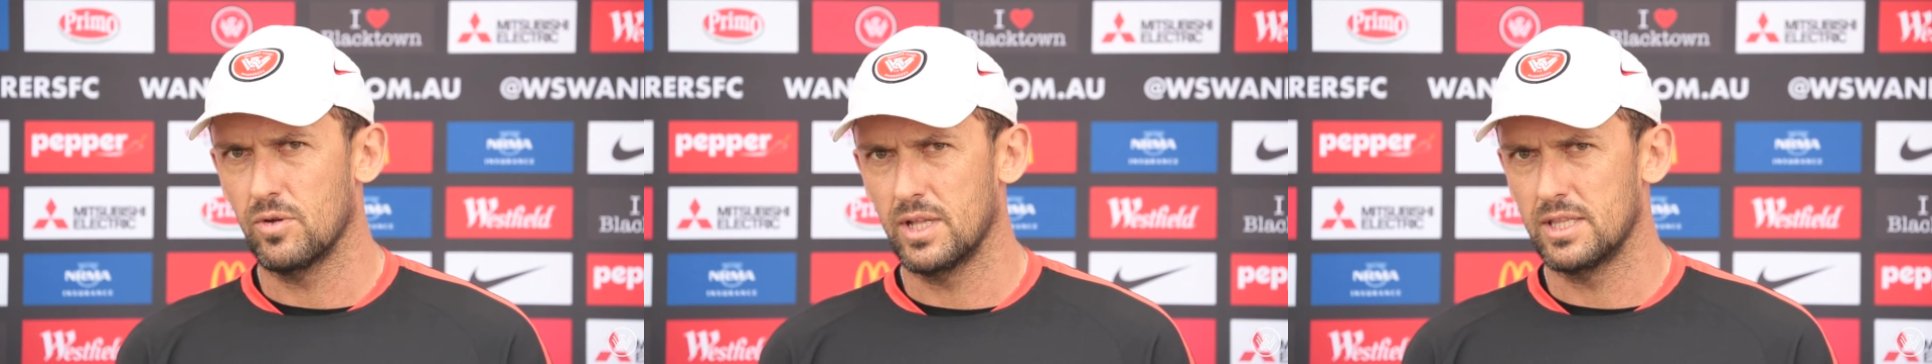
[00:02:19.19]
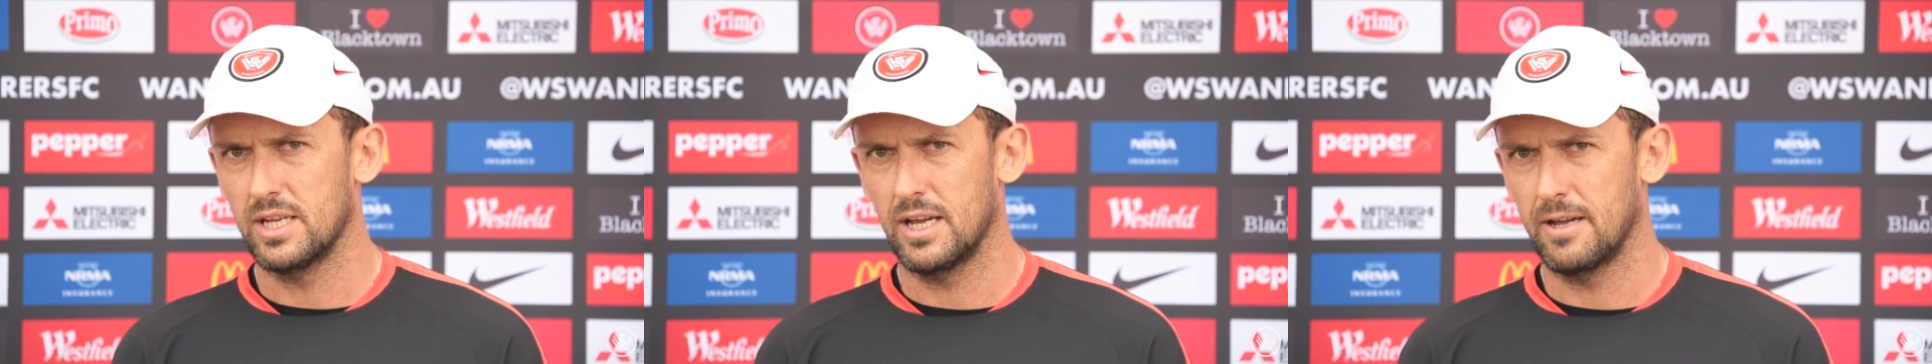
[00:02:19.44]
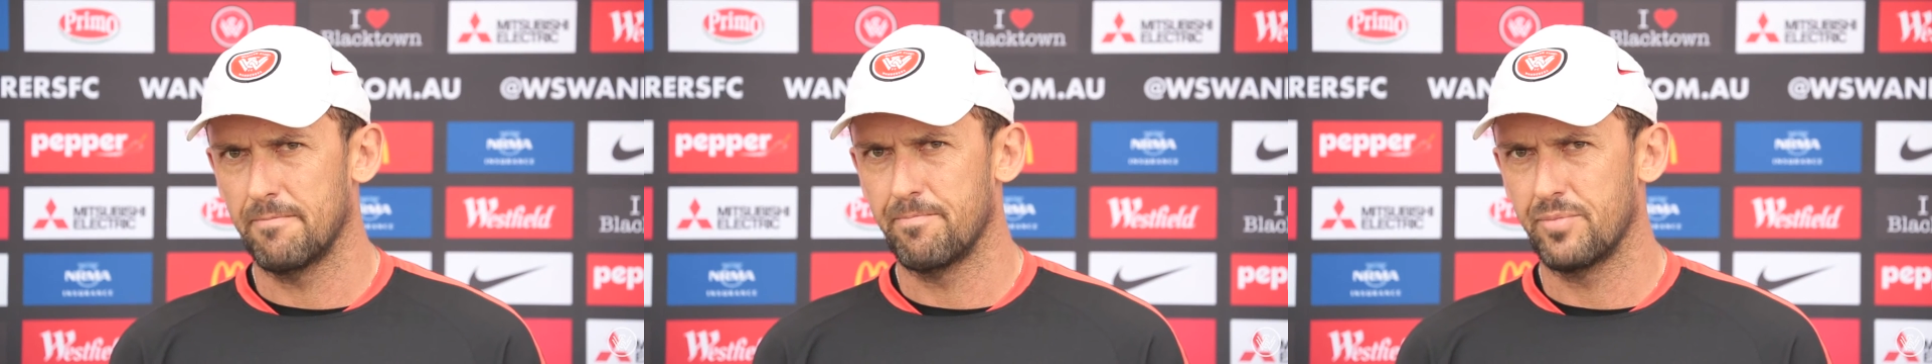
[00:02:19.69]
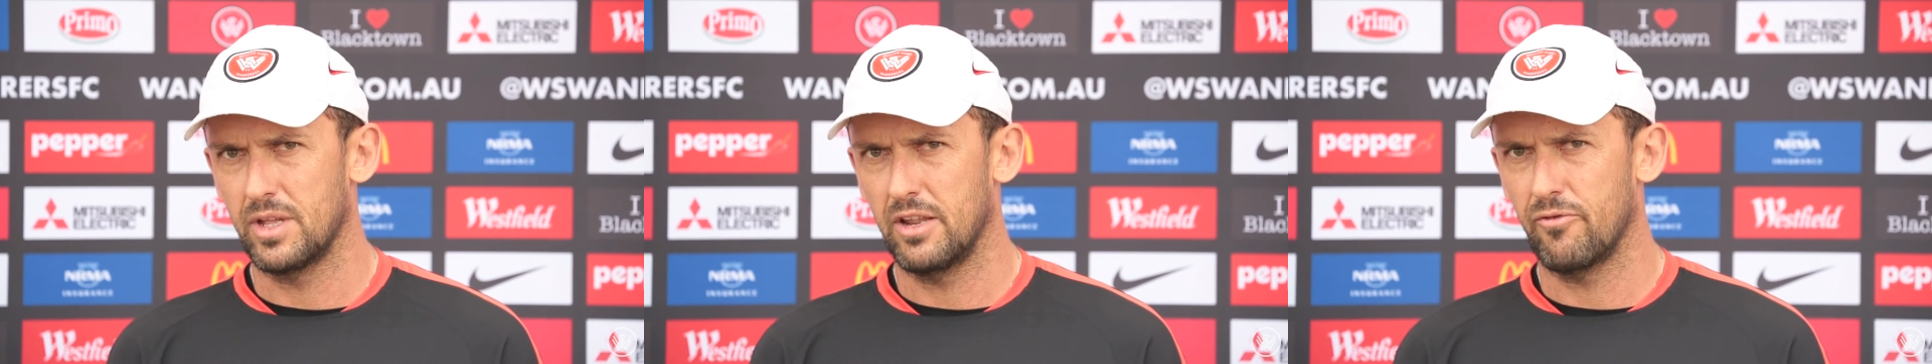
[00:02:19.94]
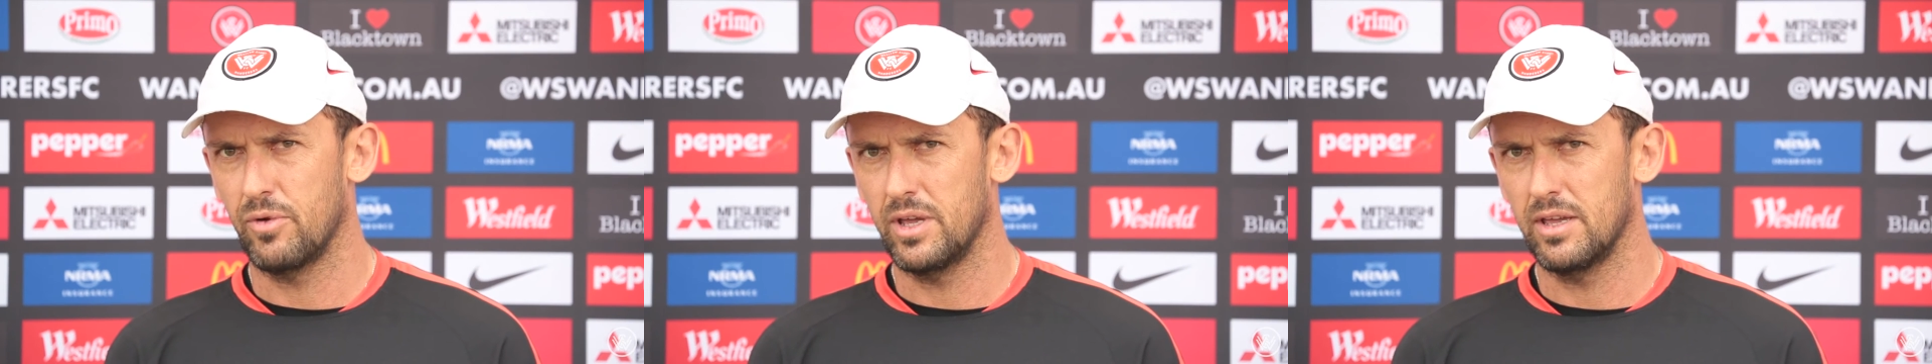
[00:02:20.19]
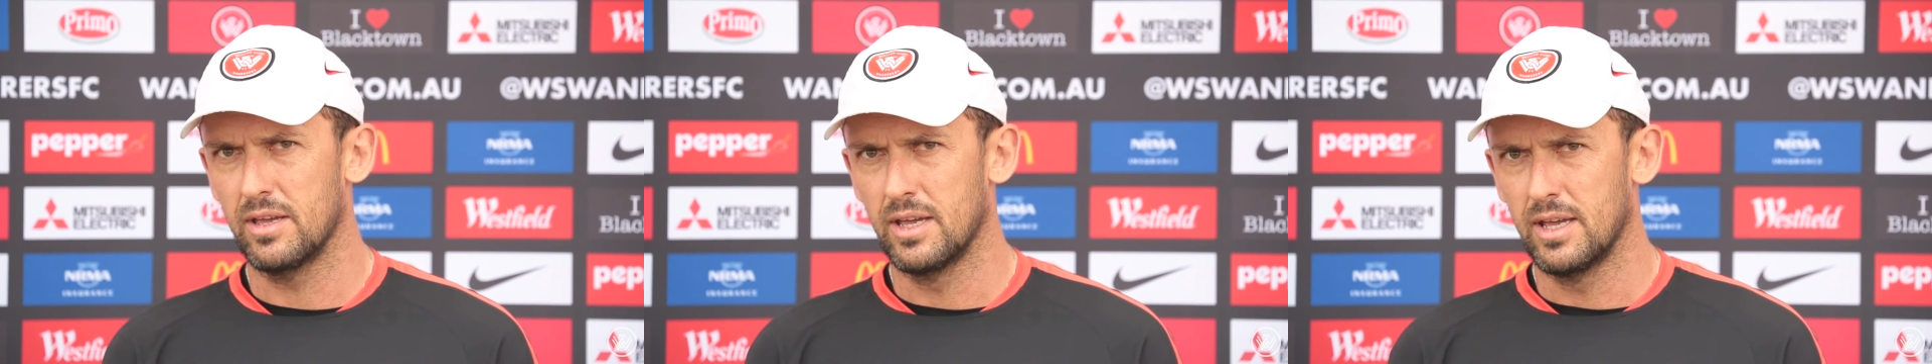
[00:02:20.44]
And if
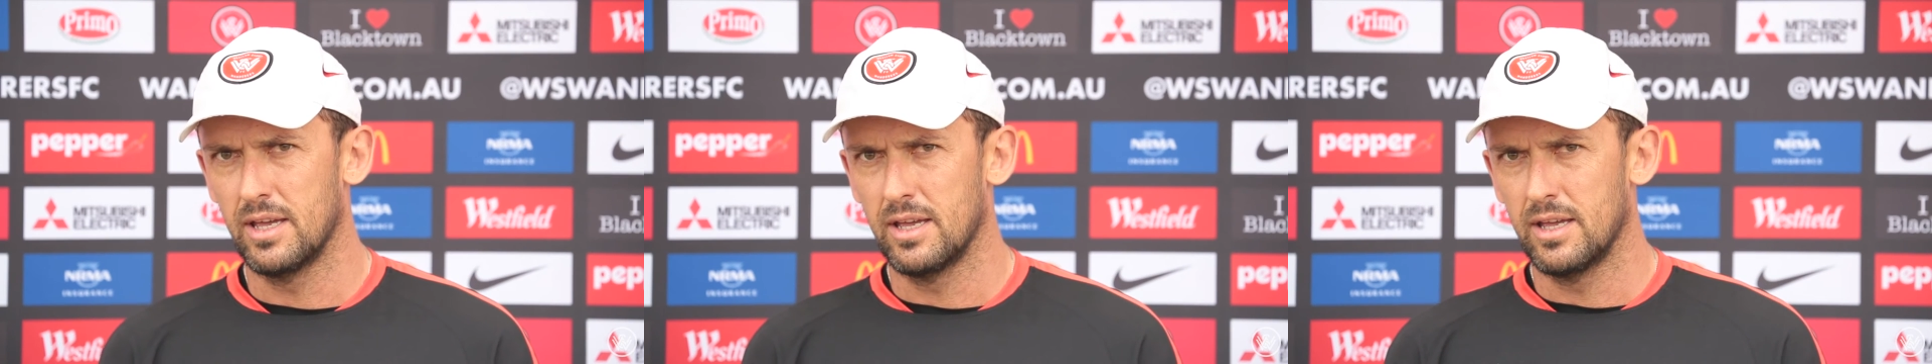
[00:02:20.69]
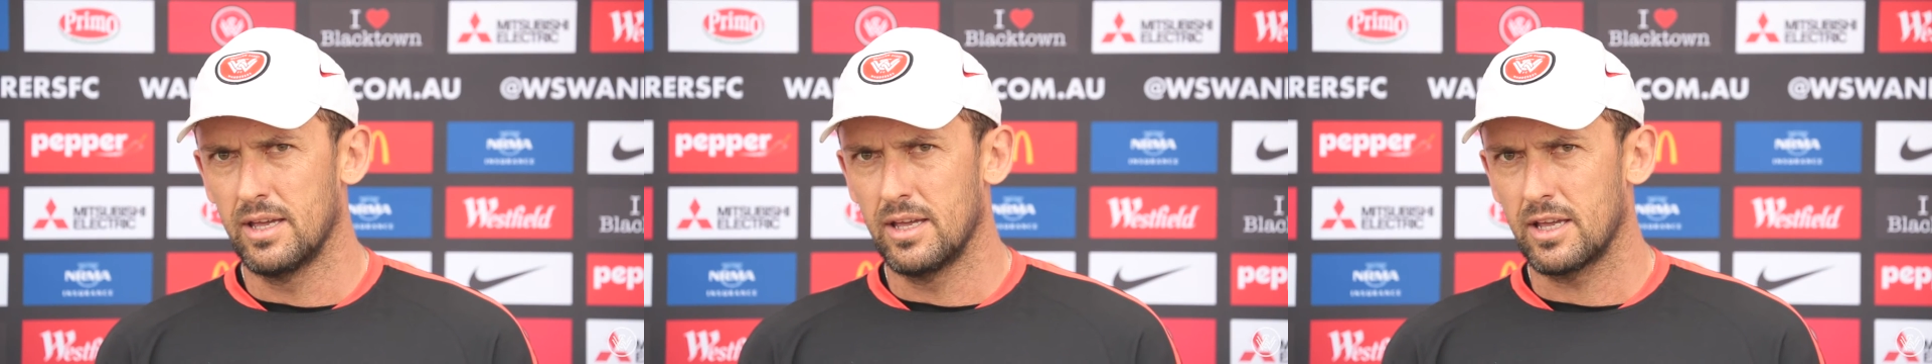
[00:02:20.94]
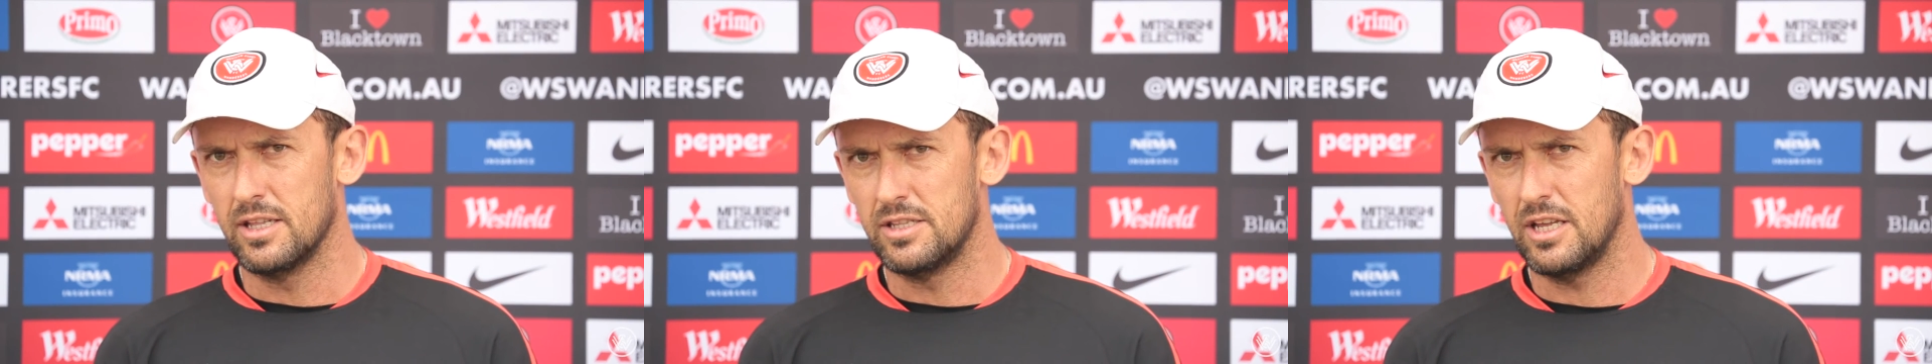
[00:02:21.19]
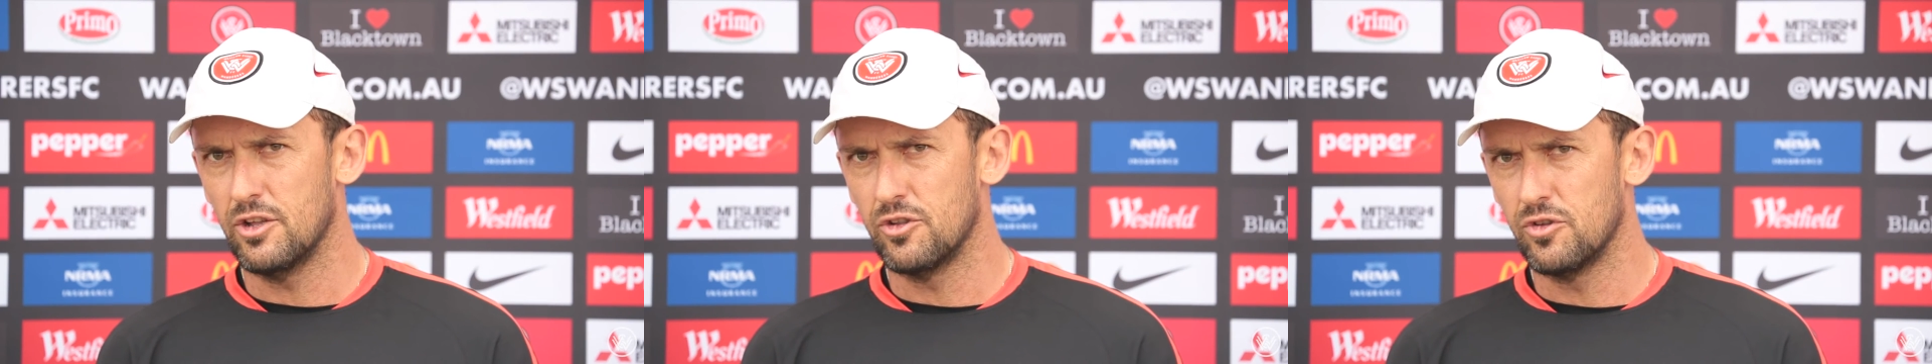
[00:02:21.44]
we continue